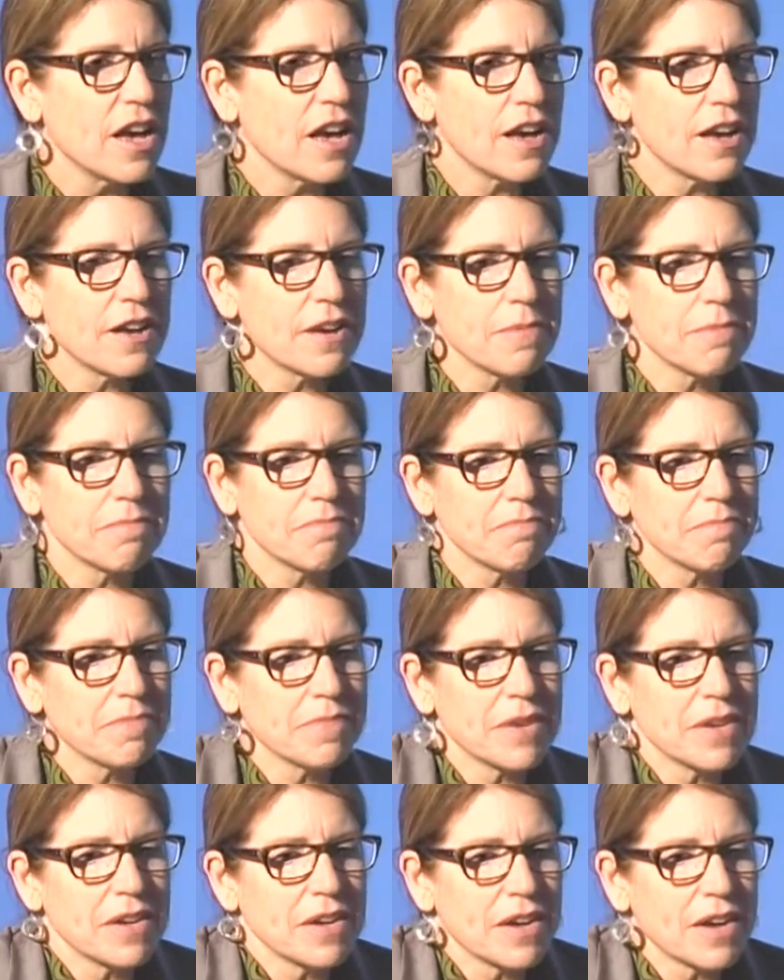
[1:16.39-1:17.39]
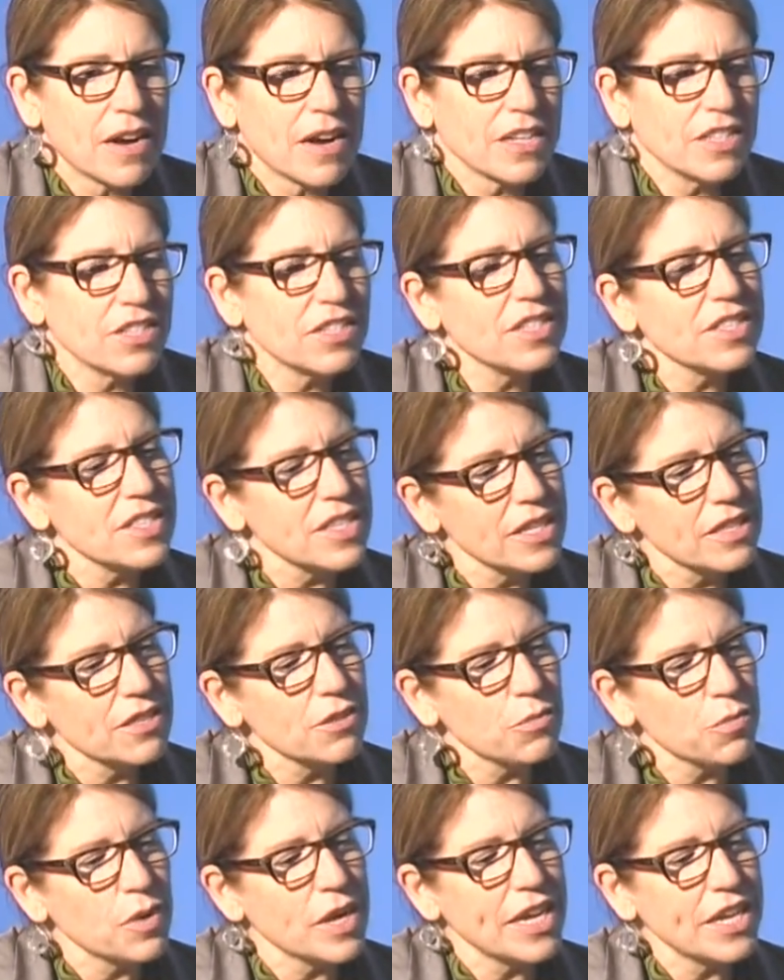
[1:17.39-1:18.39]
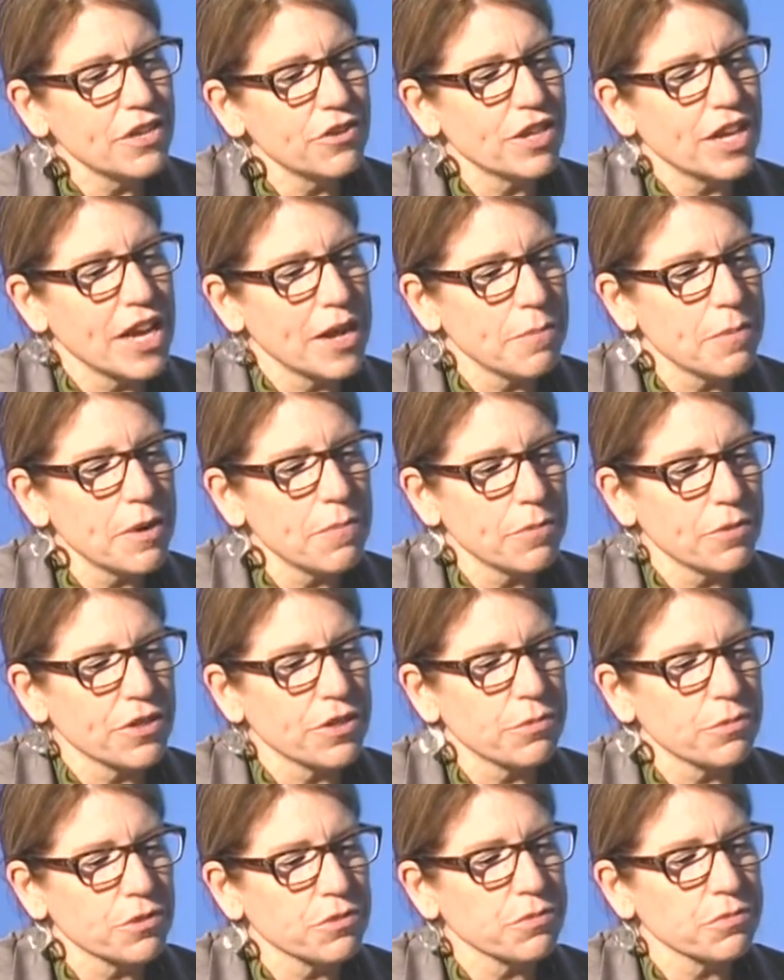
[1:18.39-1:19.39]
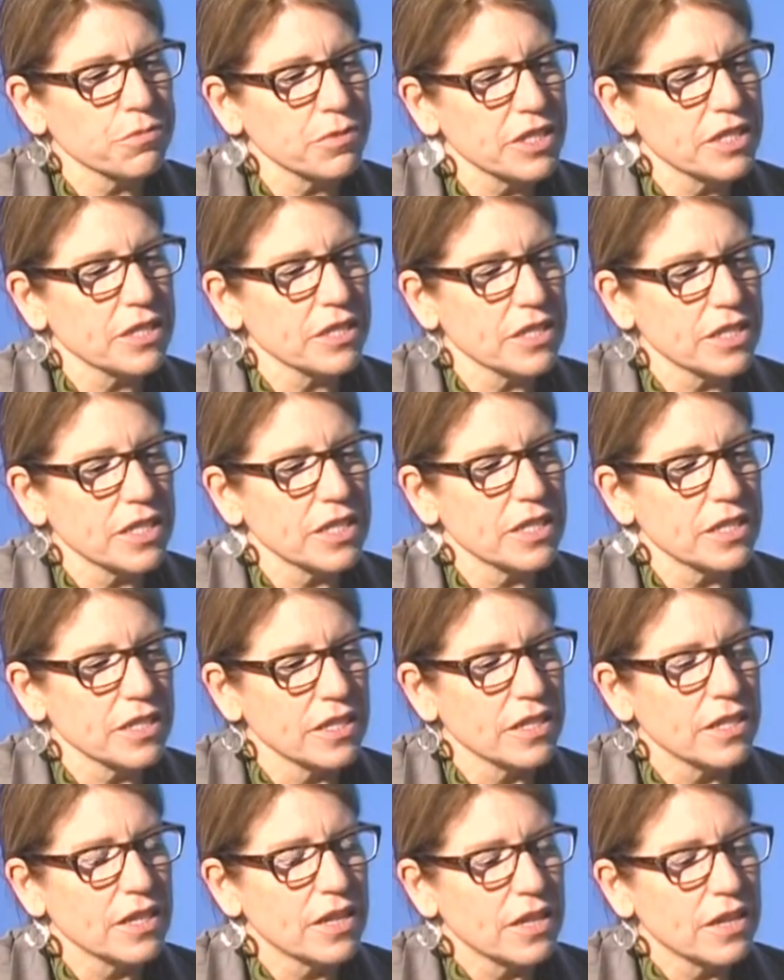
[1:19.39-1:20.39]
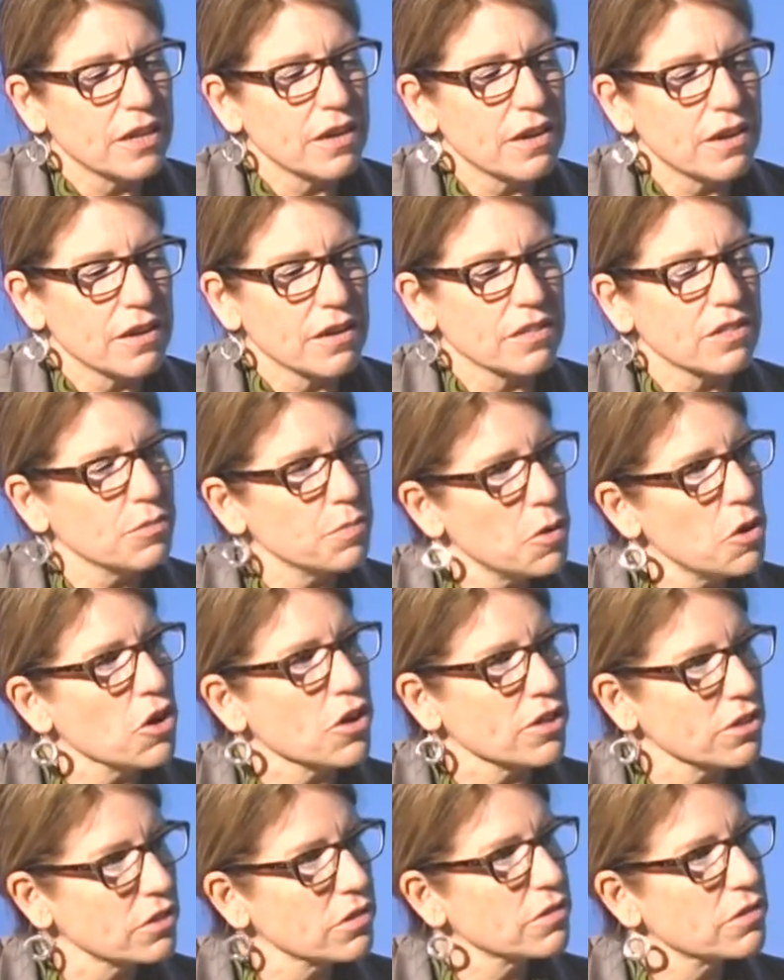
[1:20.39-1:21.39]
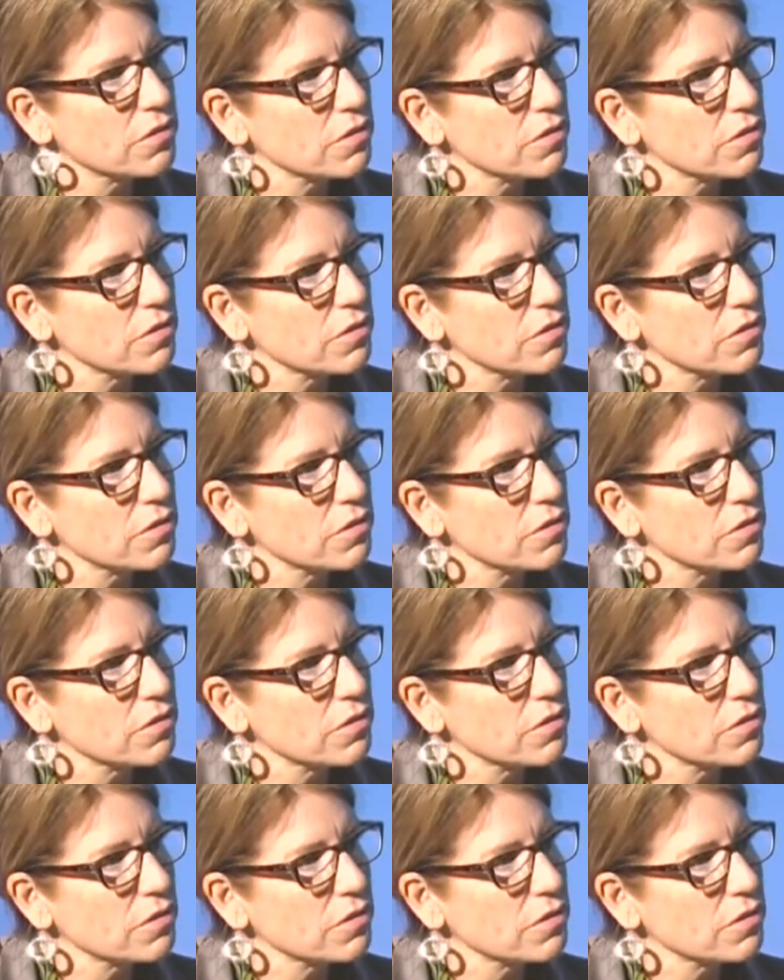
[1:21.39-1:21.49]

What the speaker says: I just think the way you came up with it was really smart.